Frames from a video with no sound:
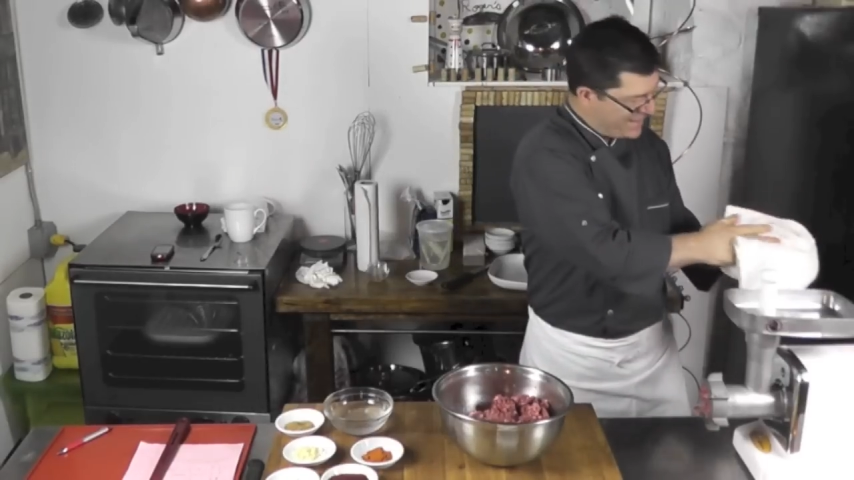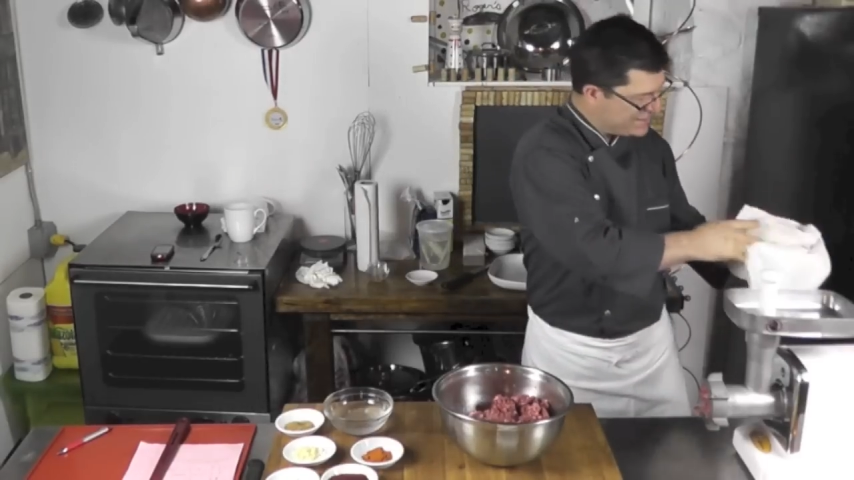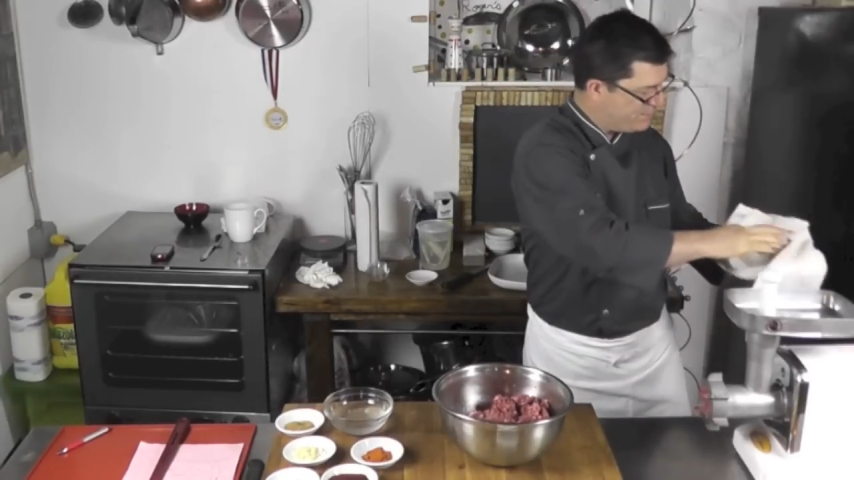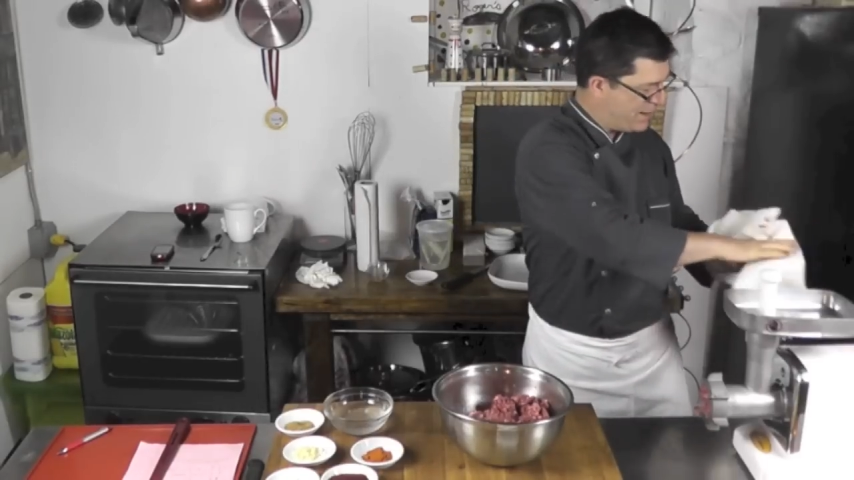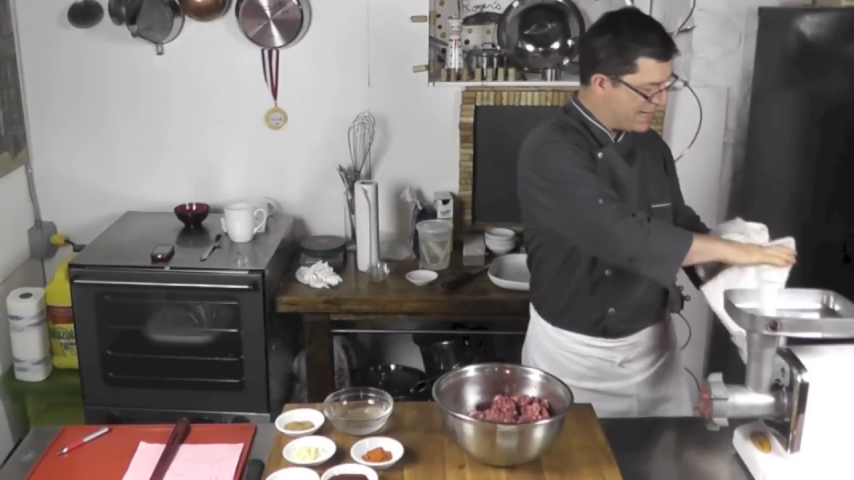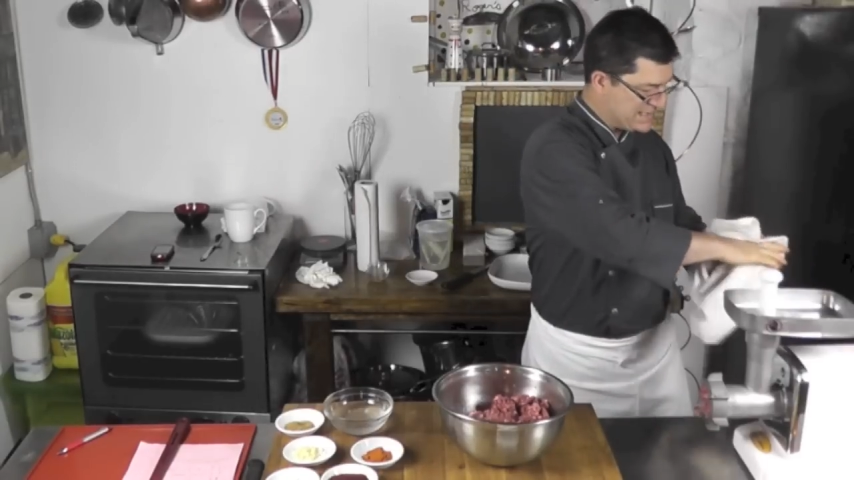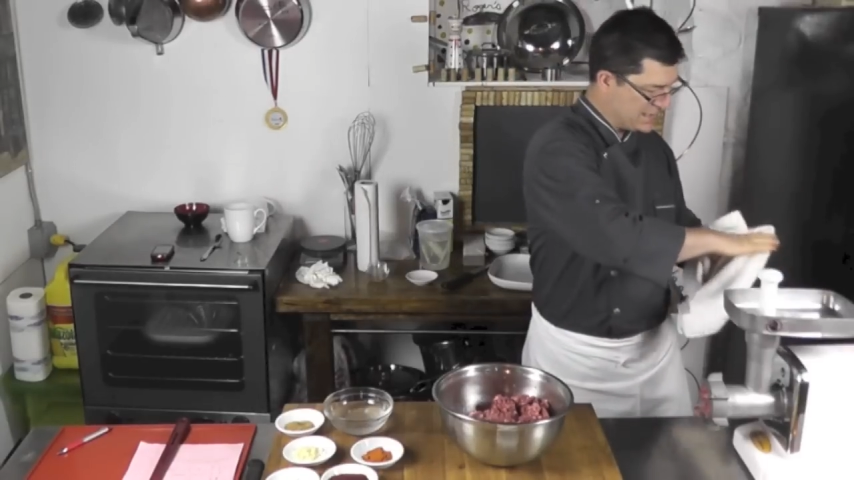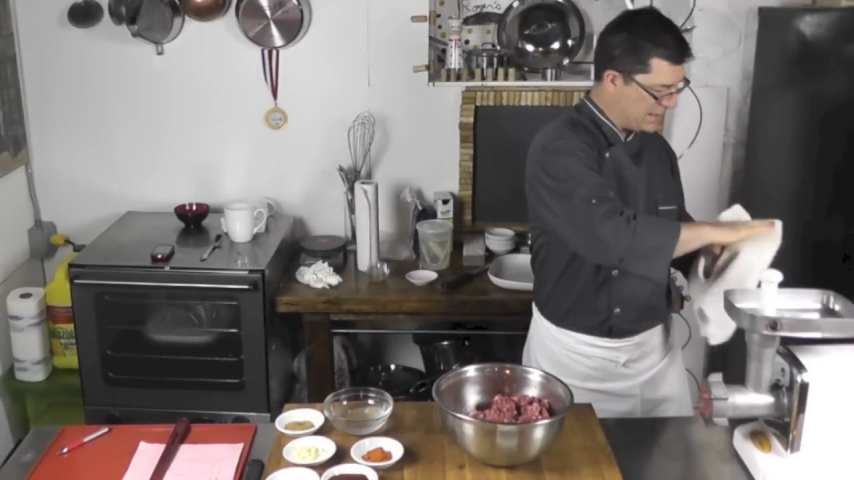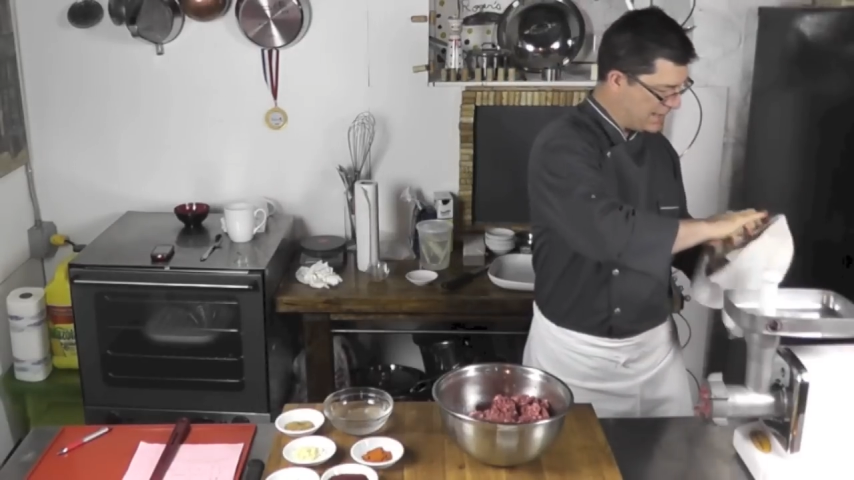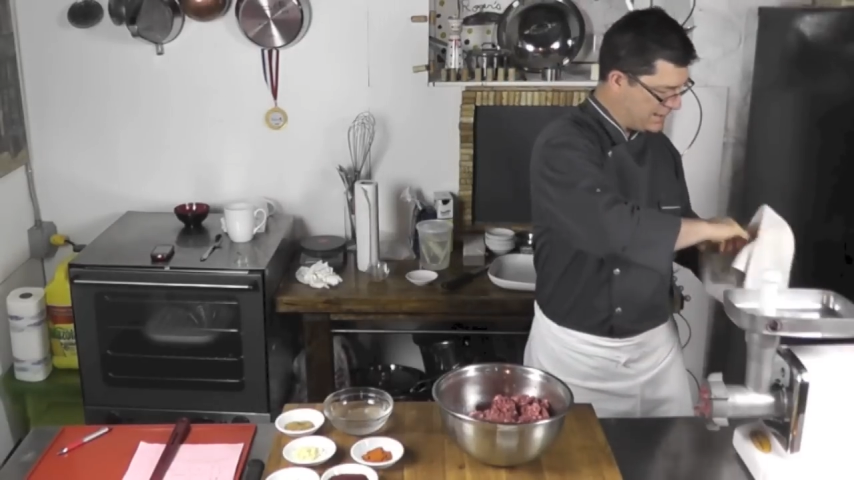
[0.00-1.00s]
spice,
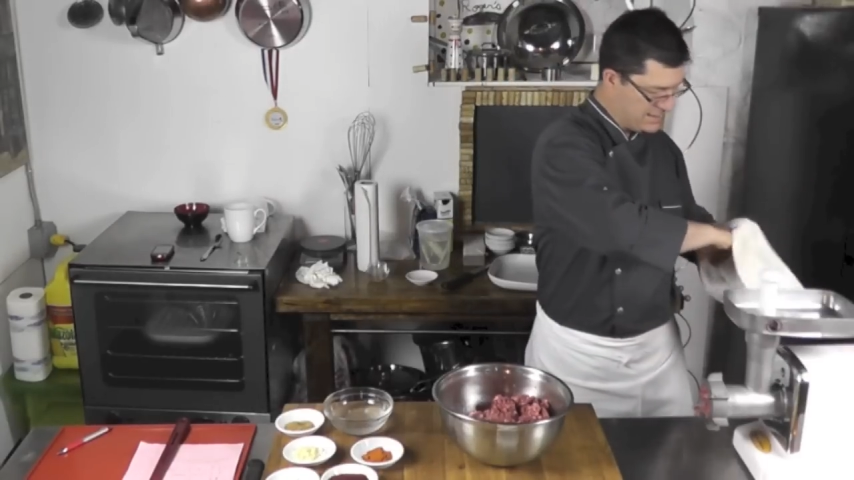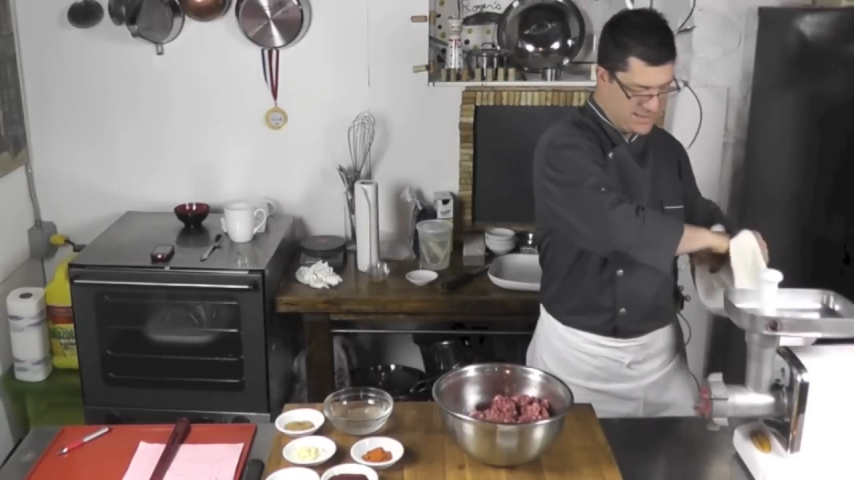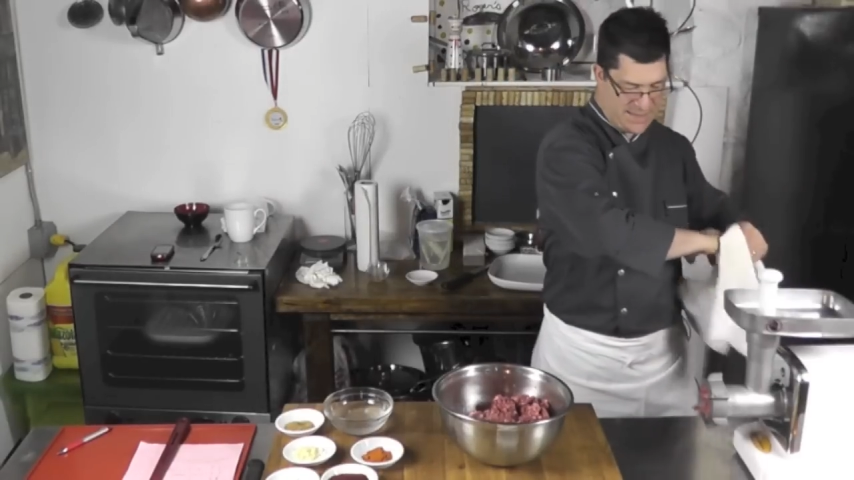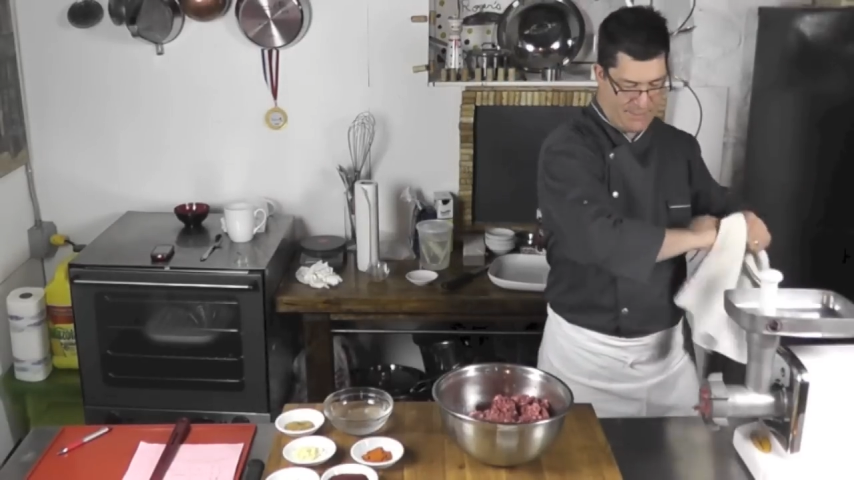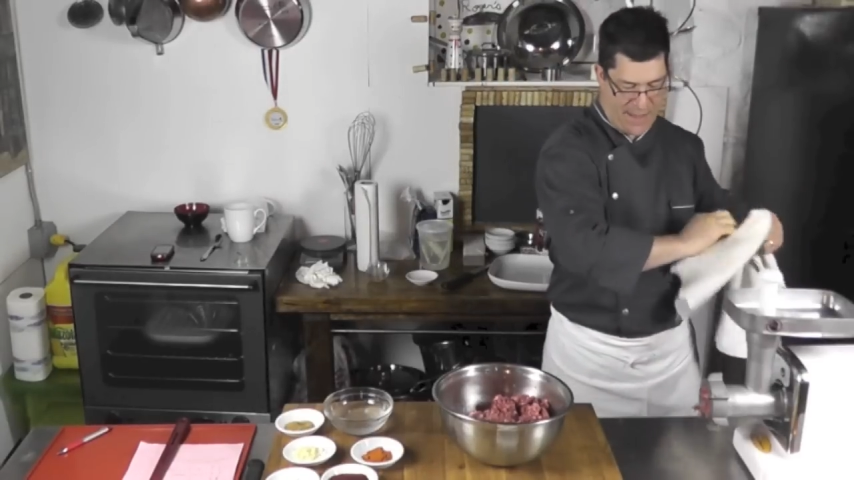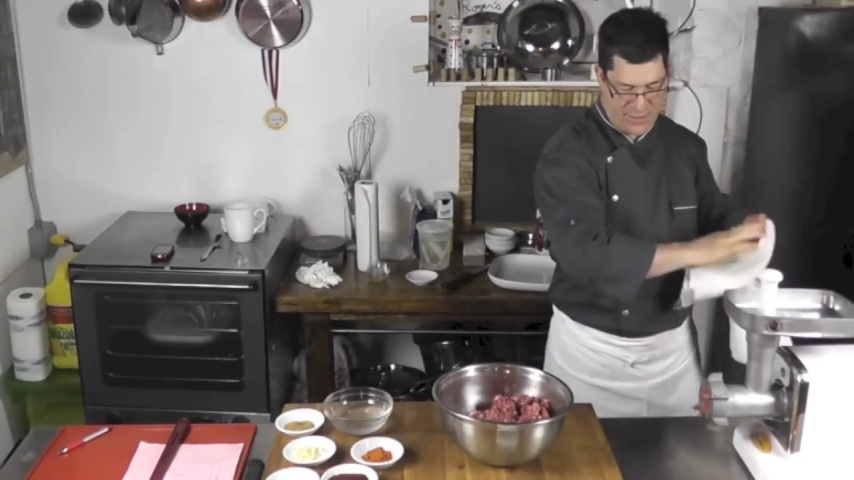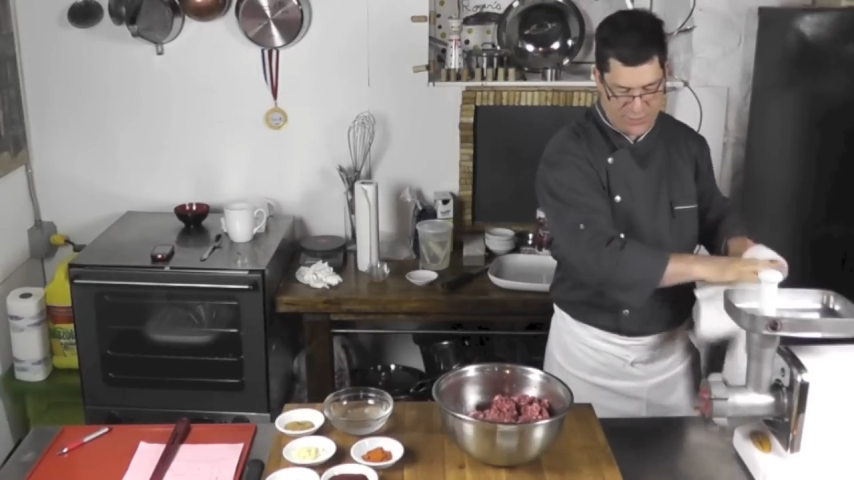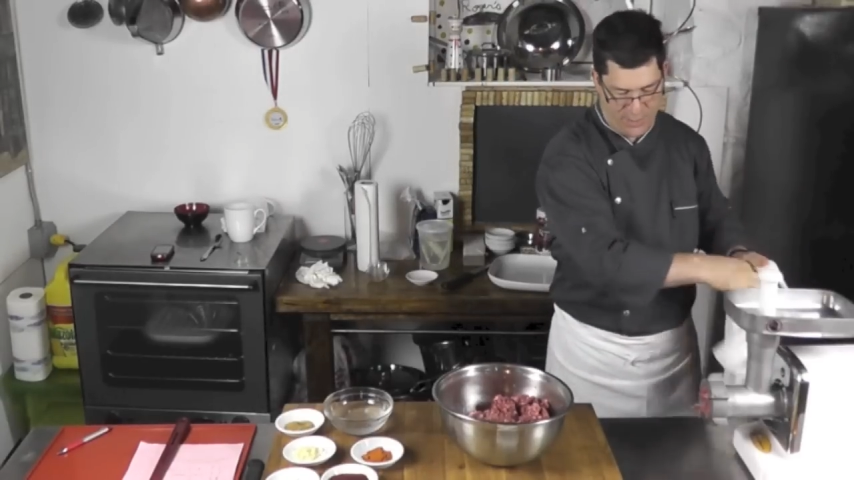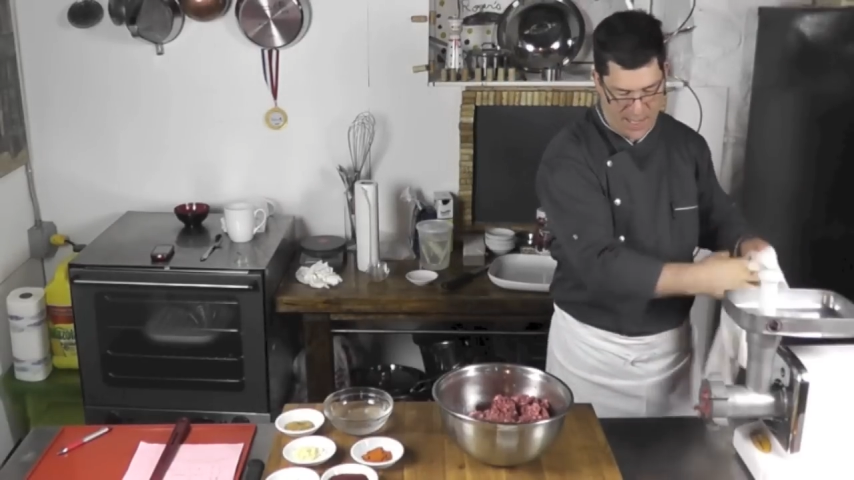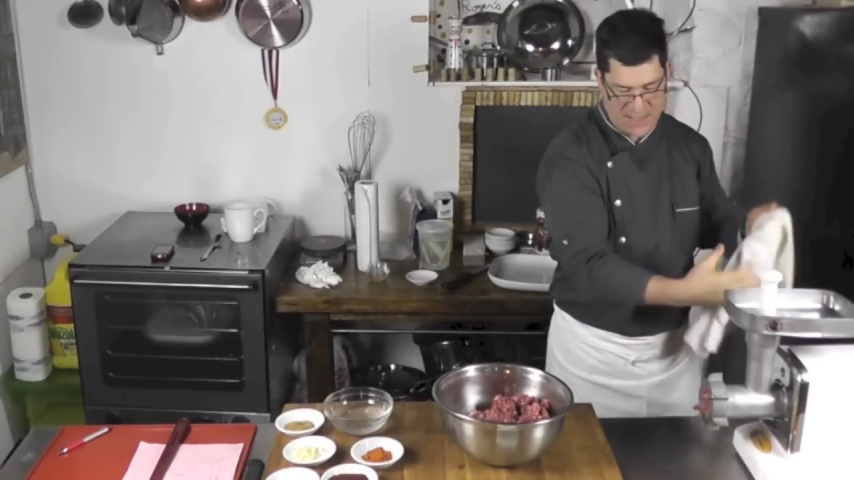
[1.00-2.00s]
and this amount of
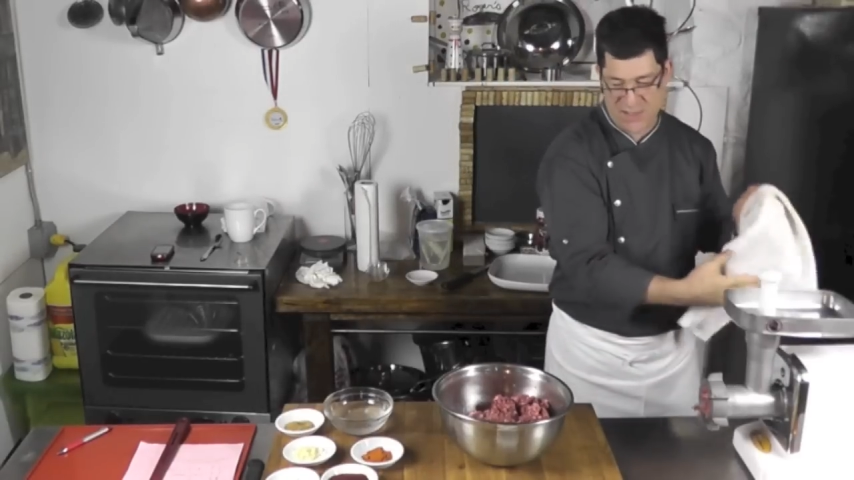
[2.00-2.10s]
spice